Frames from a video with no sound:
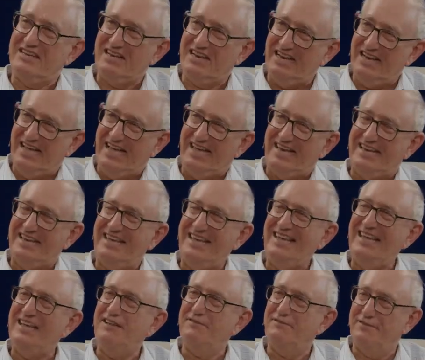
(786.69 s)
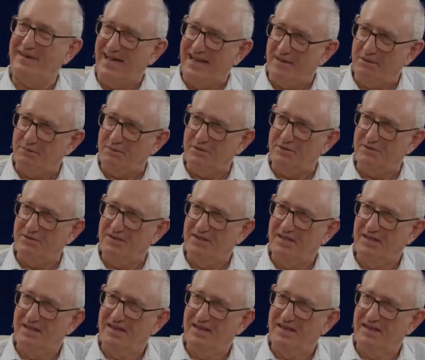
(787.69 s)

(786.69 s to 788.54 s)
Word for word: declared infallible